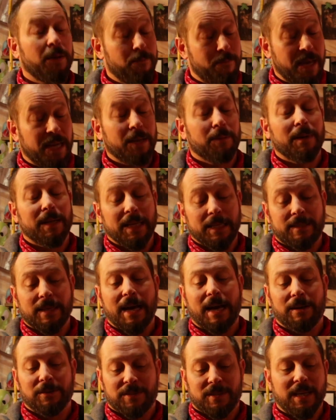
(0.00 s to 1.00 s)
in many
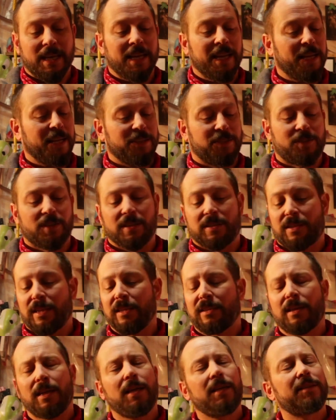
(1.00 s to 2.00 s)
towns, and it's just,
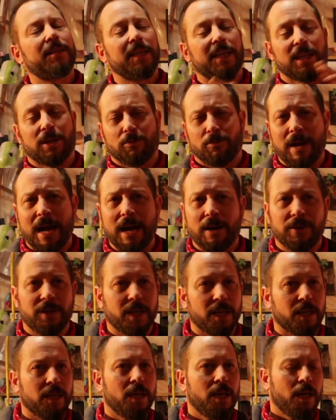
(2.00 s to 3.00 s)
it's easy to get around
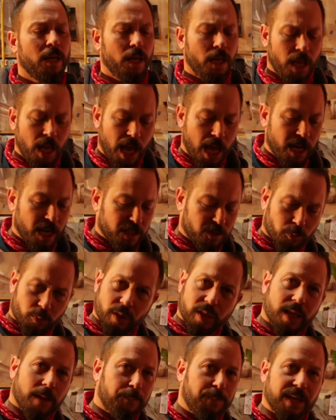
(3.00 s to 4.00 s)
in, and it's
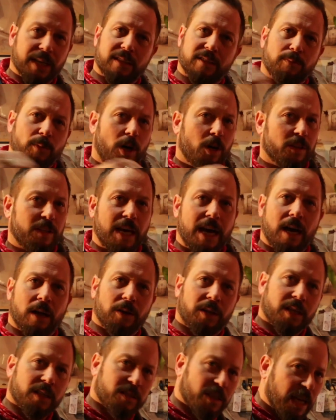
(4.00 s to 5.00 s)
really a big small
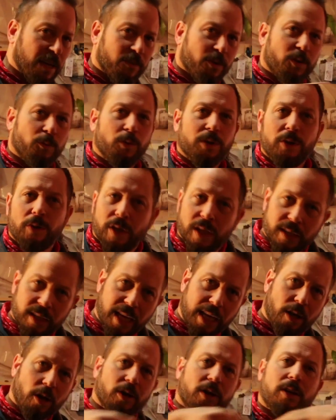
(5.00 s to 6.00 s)
town, because when you get in
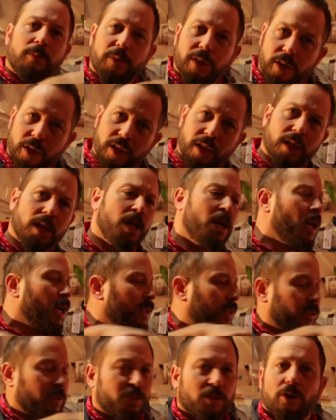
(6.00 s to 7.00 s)
that art community,
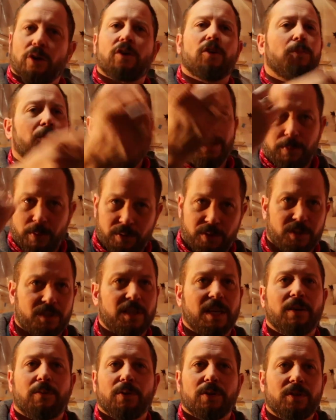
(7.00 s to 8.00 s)
the circle people,
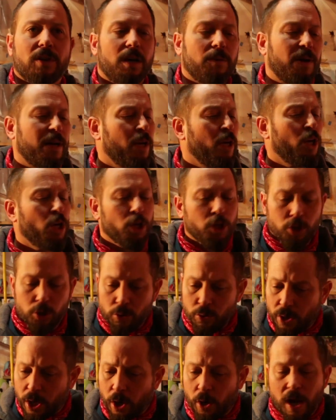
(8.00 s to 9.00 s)
just like we were talking about,
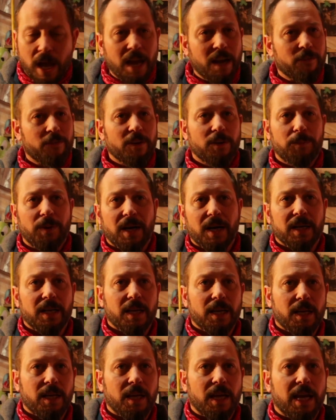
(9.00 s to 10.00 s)
you know
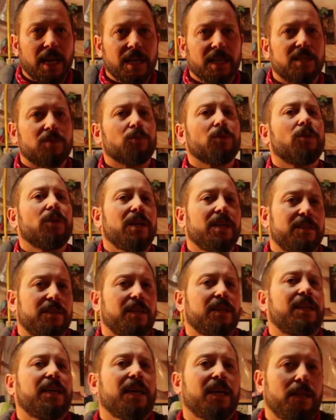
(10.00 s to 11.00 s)
everybody, and it's real
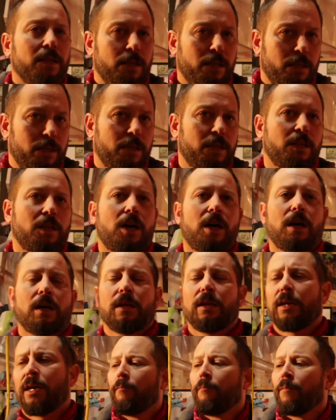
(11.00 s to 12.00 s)
easy to get
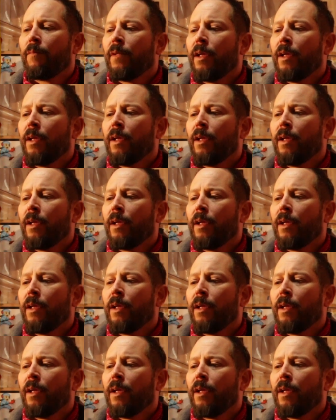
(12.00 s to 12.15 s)
along.